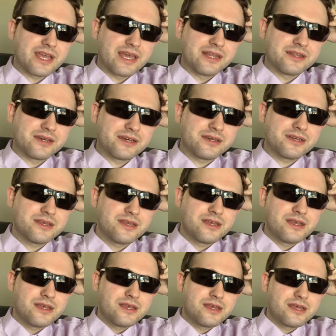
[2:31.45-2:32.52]
And
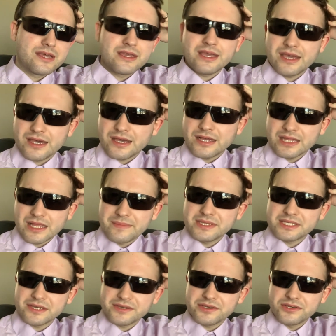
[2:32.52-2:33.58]
yeah, let me
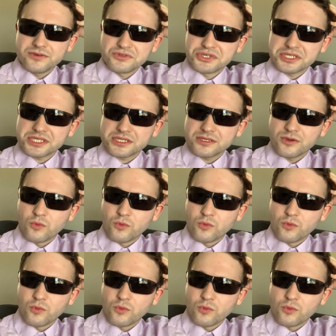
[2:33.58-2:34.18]
tell you just